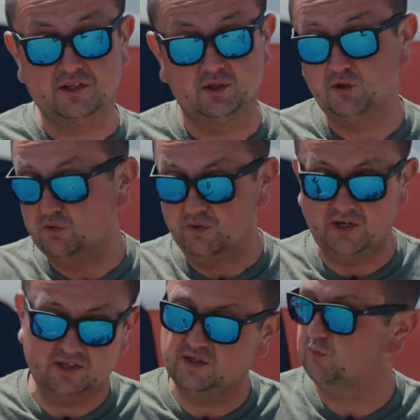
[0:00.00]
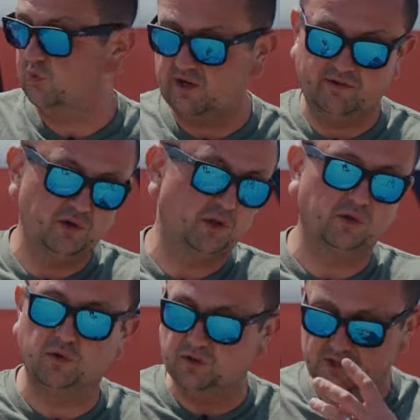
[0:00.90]
tell you who it is and whatever you can
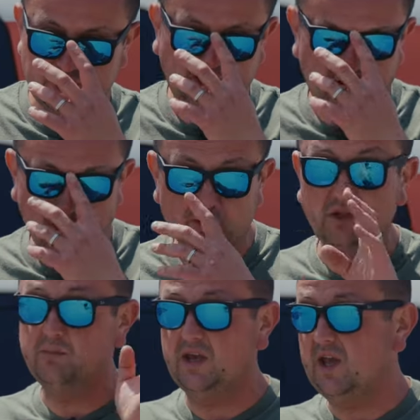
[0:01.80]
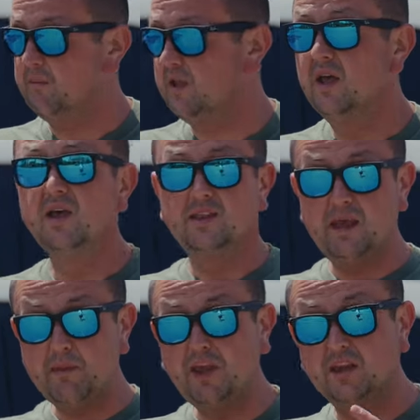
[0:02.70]
Google it, check it out, in Miami, they
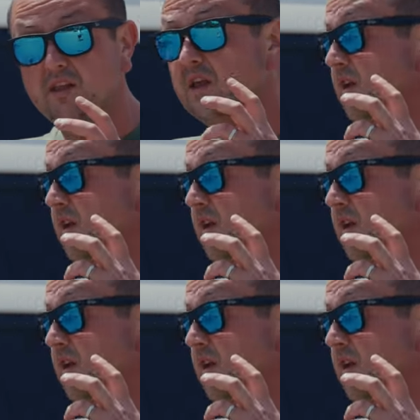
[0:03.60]
making